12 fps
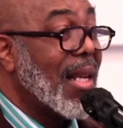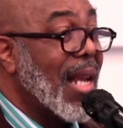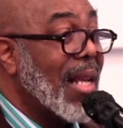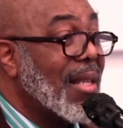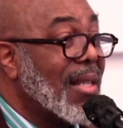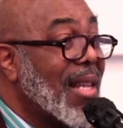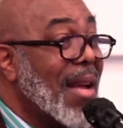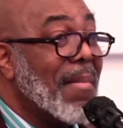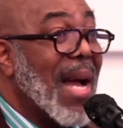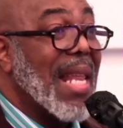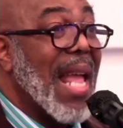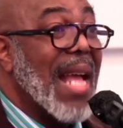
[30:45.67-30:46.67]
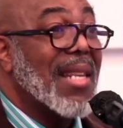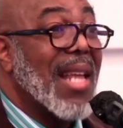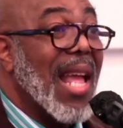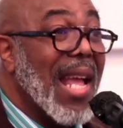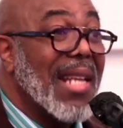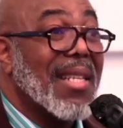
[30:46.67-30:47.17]
Somebody had to
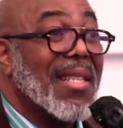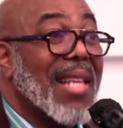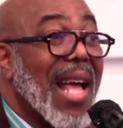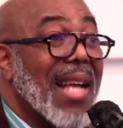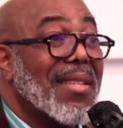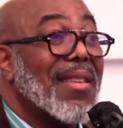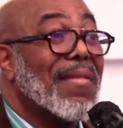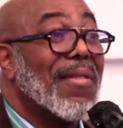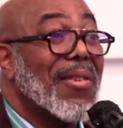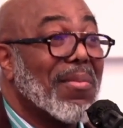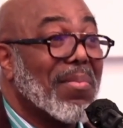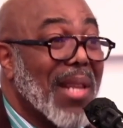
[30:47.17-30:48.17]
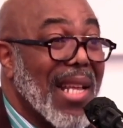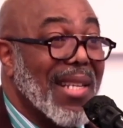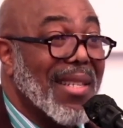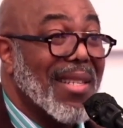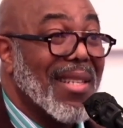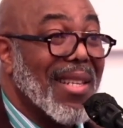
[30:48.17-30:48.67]
hang the signs in the first
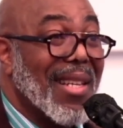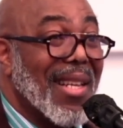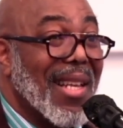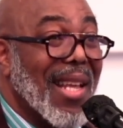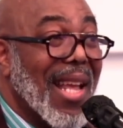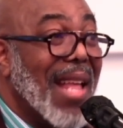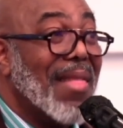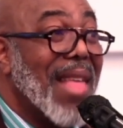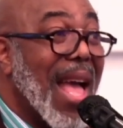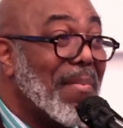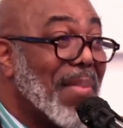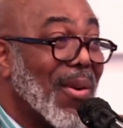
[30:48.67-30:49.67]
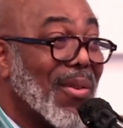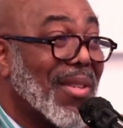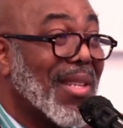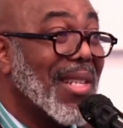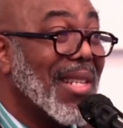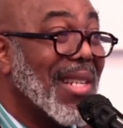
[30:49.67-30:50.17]
place. And that
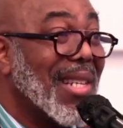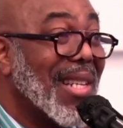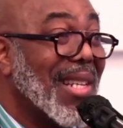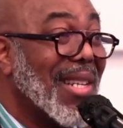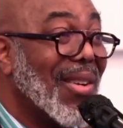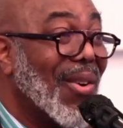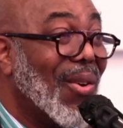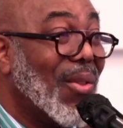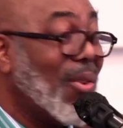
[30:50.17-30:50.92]
person, well, those